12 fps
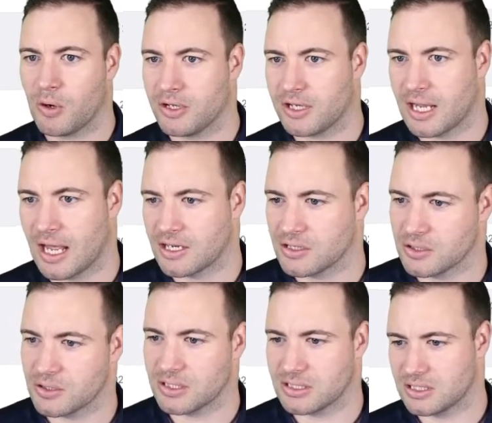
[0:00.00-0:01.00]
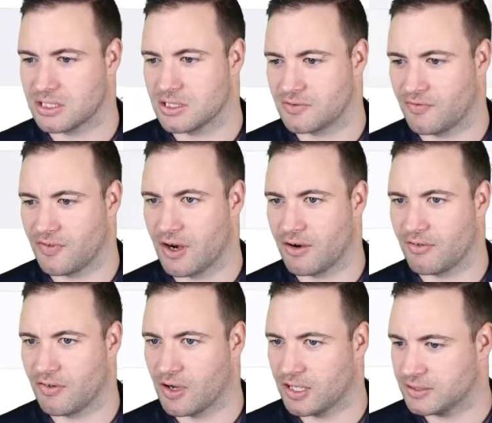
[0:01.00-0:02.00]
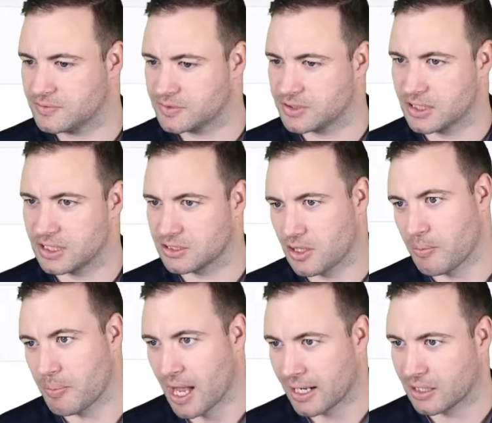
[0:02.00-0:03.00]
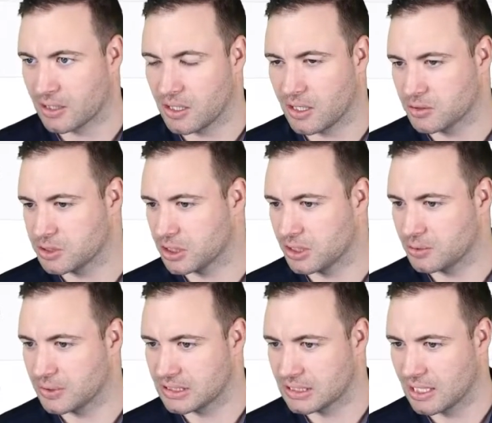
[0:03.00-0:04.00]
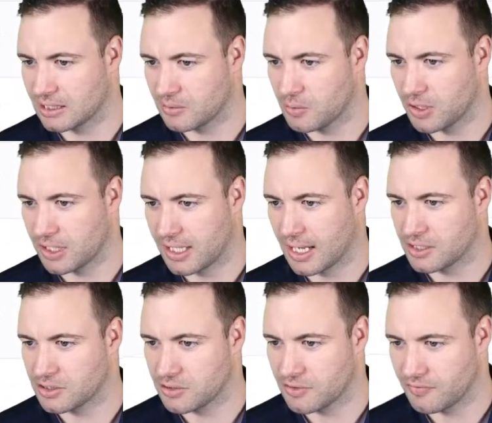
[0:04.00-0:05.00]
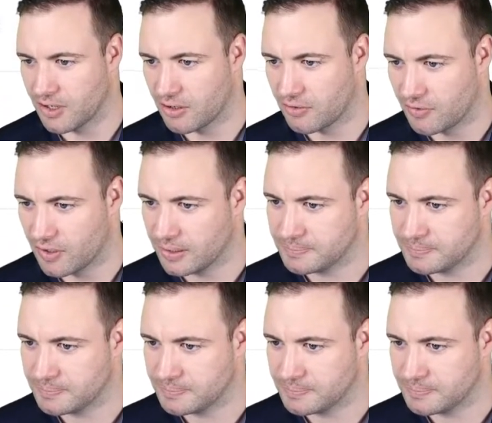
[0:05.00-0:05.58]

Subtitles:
can do is to just verify. So let's go back and I'll show you exactly what you can do to verify.